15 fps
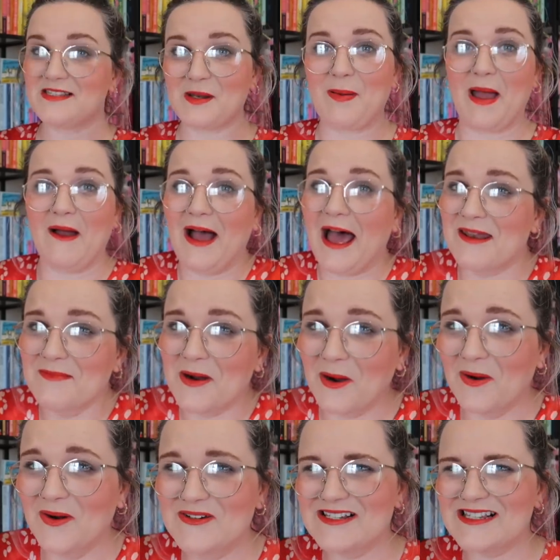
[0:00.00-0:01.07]
isn't about
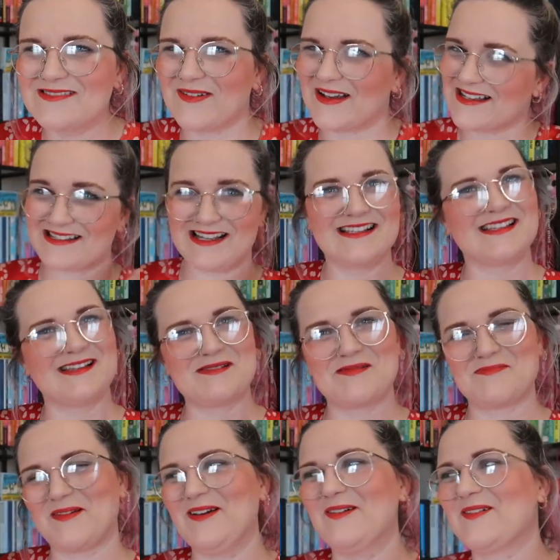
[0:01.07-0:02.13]
animals, because that seems
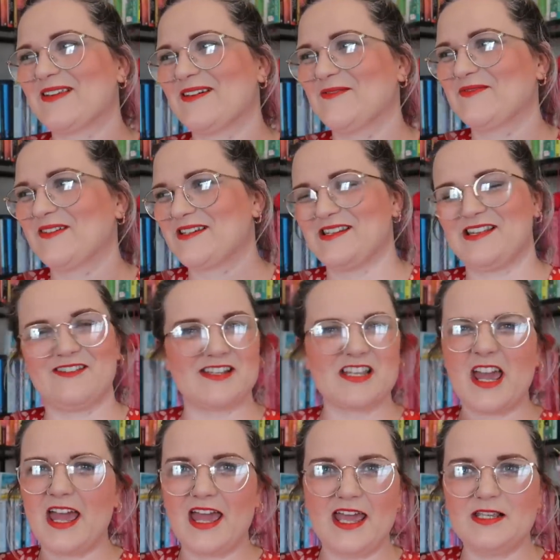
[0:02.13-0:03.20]
to be all the non-fiction. He,
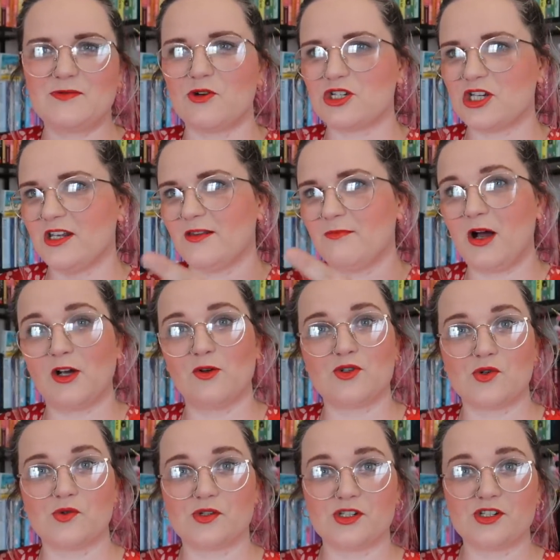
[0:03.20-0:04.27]
he's watching the Michael
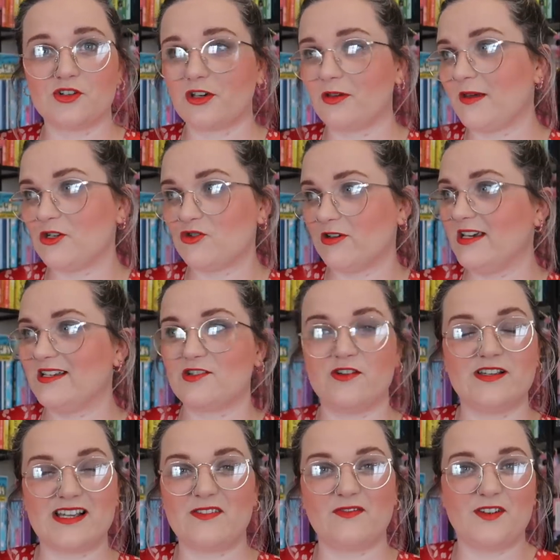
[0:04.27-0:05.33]
Jordan documentary, he's
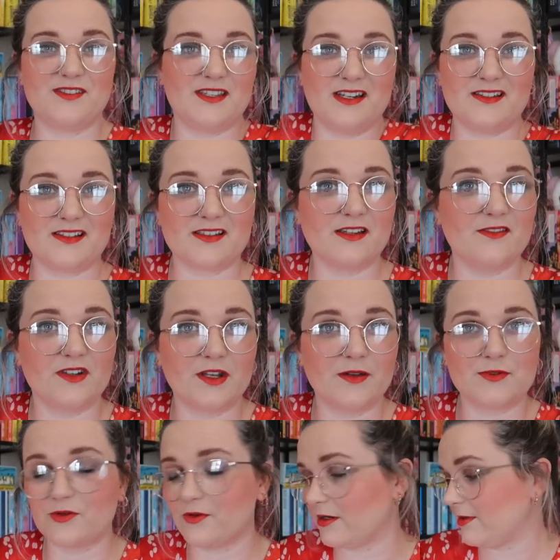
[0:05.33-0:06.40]
got his headphones in, he doesn't even know
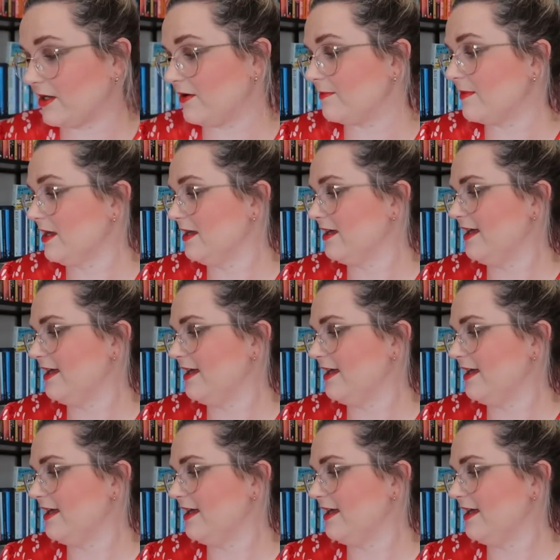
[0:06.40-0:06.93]
I'm talking about him.